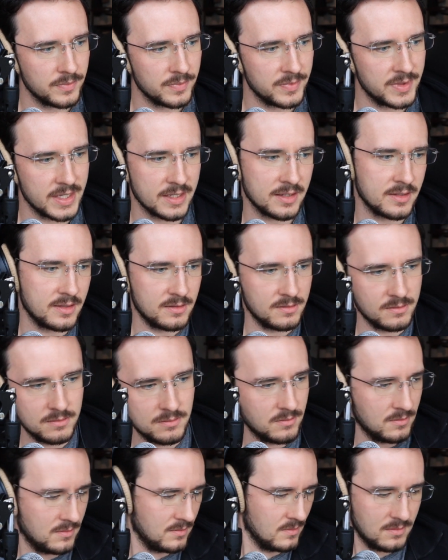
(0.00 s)
this
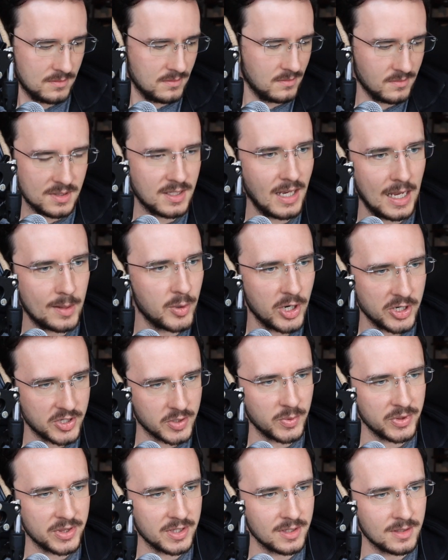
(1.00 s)
side
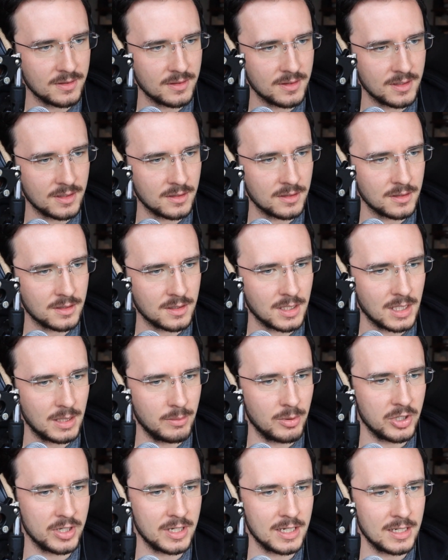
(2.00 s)
project with the
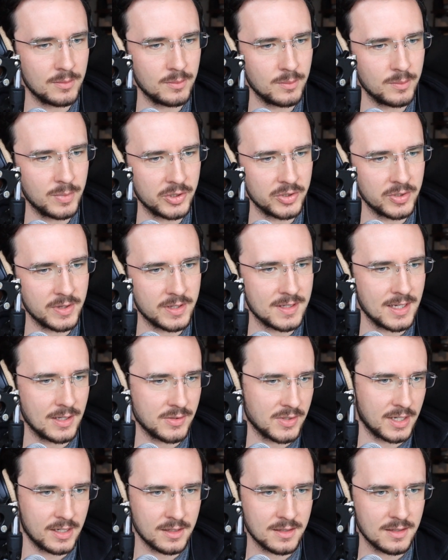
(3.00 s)
community builder that
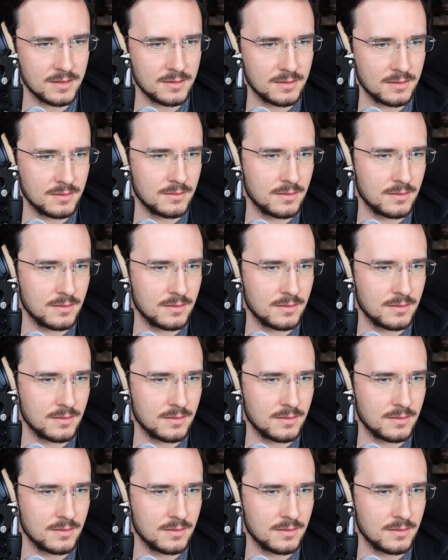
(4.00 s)
sounds like it's